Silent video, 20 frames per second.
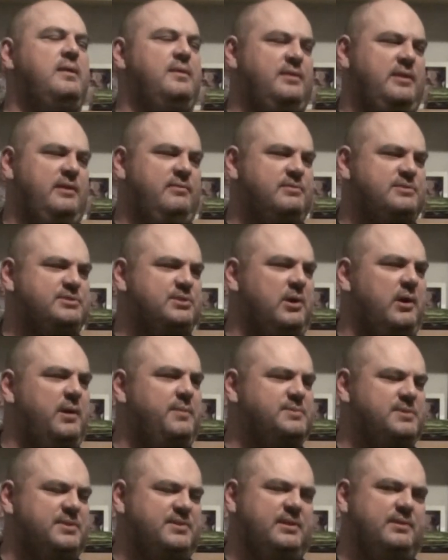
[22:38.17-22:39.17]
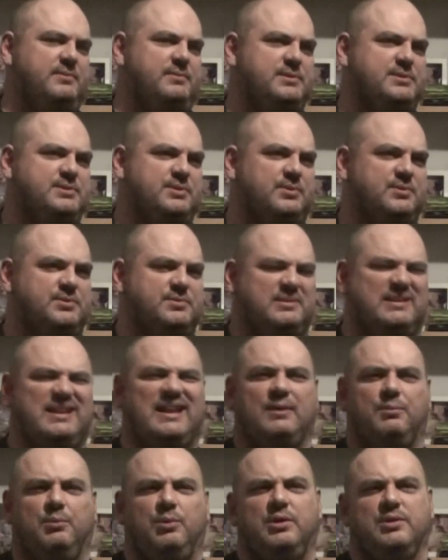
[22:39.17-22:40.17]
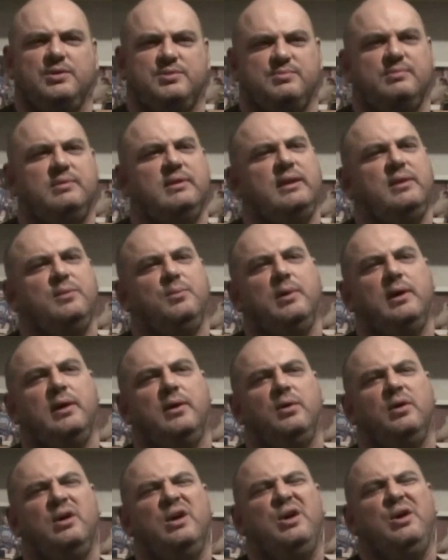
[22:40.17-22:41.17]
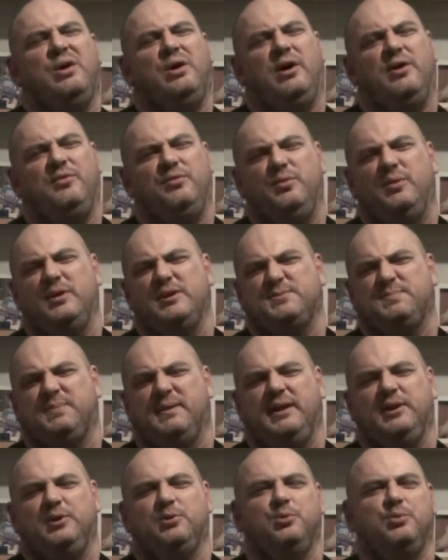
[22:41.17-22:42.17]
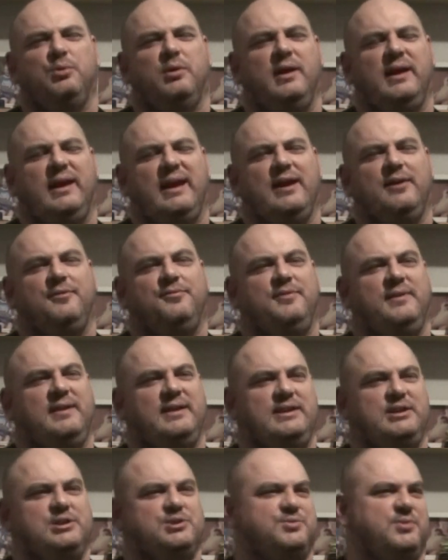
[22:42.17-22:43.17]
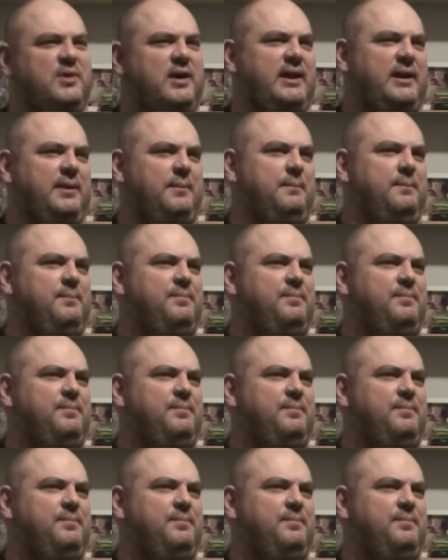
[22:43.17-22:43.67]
There are times I think with songs where that works really well. I've always played All Right Now fairly straight.